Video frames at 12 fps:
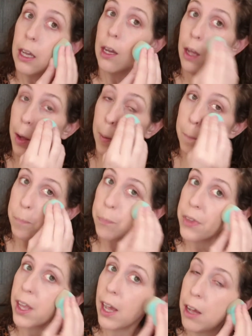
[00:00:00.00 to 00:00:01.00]

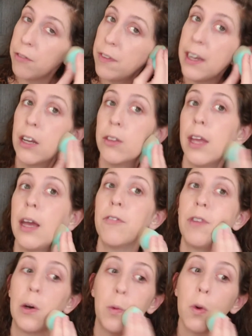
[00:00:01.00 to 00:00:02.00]
I found that
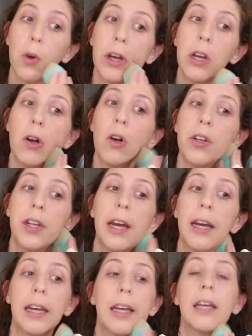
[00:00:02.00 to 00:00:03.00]
if I wore it all
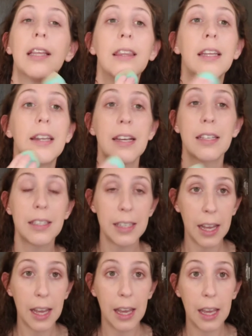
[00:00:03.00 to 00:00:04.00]
day, the next
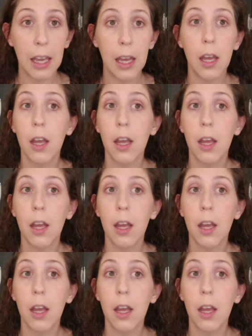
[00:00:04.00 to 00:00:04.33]
day,